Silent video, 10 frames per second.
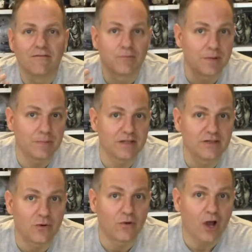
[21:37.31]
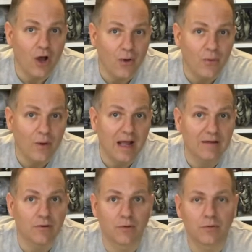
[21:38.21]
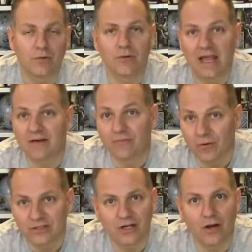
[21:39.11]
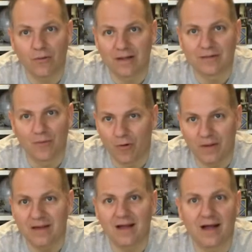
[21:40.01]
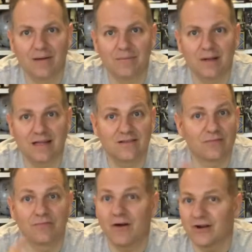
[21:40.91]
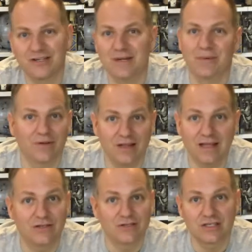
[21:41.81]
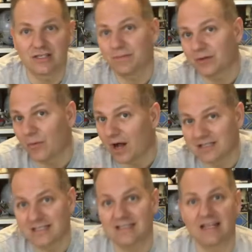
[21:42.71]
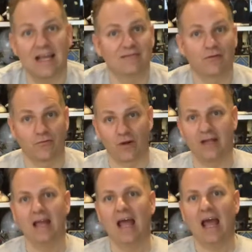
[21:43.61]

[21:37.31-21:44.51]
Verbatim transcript: for people that don't go eh, or who can't afford to go at the moment, um, it's a far cheaper thing to just simply watch this and for free.